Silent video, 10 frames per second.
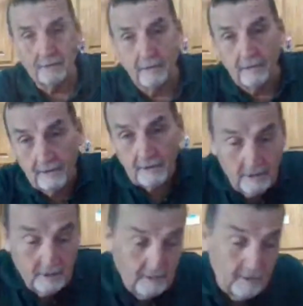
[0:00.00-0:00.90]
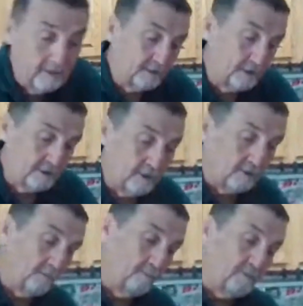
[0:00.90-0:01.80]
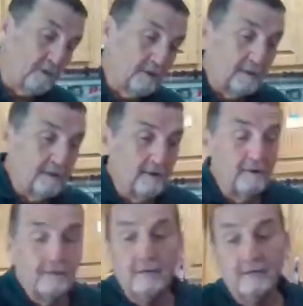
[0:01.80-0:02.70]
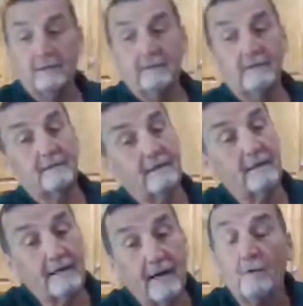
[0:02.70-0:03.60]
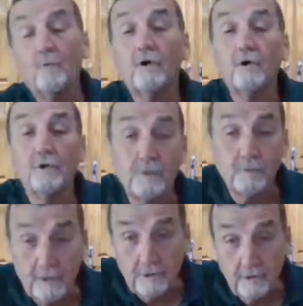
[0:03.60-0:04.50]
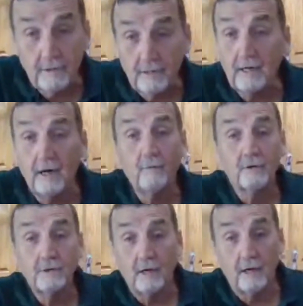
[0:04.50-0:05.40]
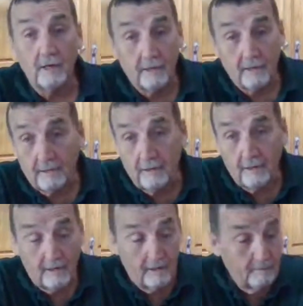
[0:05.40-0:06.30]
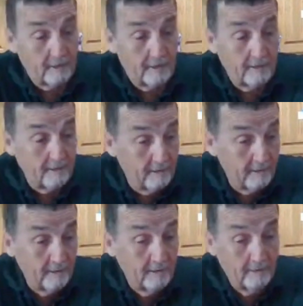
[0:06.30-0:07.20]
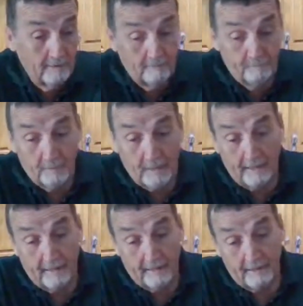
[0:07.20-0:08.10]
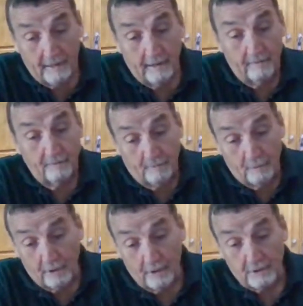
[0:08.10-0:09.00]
and and so then it, got worse. It got worse, Holly. I mean, and uh, the book